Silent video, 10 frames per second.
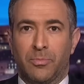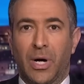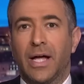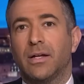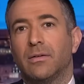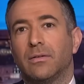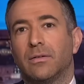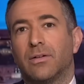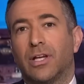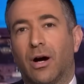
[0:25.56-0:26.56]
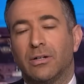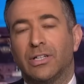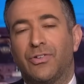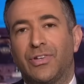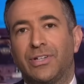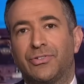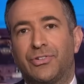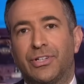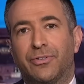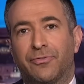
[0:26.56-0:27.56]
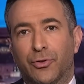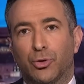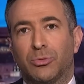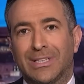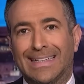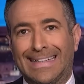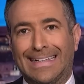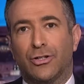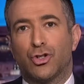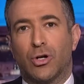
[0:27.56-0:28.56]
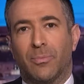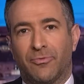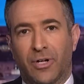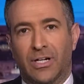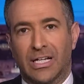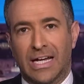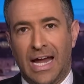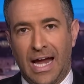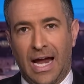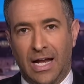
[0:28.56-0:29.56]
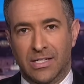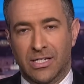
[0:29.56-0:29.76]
But the RNC is still firmly in Trump friendly hands.